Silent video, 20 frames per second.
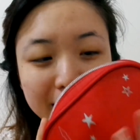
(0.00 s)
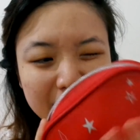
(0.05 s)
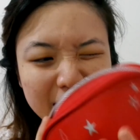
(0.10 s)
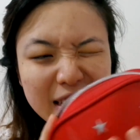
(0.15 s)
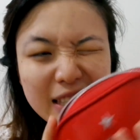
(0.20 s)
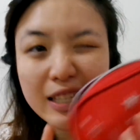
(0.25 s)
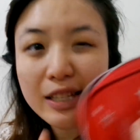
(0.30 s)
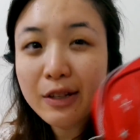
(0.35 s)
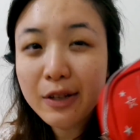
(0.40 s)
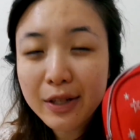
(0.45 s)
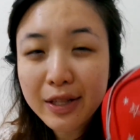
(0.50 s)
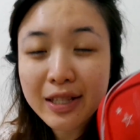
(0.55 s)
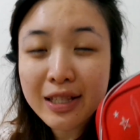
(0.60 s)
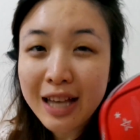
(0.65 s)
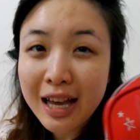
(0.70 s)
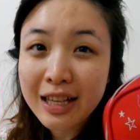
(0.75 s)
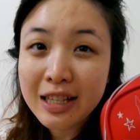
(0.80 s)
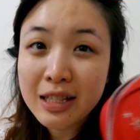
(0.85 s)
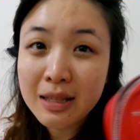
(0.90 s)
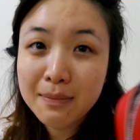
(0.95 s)
It's a good
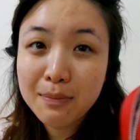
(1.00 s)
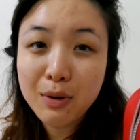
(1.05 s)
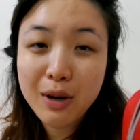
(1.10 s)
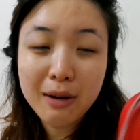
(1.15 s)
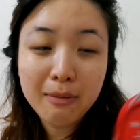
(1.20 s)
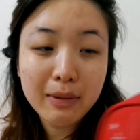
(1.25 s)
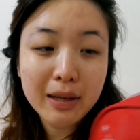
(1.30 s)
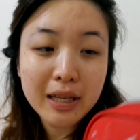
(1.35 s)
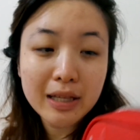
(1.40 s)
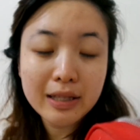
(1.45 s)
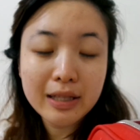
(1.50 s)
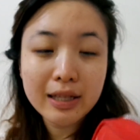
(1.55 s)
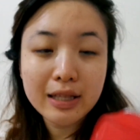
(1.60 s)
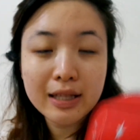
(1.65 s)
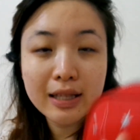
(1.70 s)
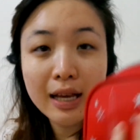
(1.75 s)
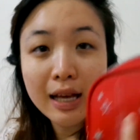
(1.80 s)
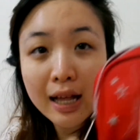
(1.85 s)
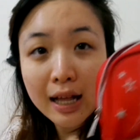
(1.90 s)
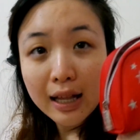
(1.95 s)
size to bring because
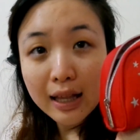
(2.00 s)
it's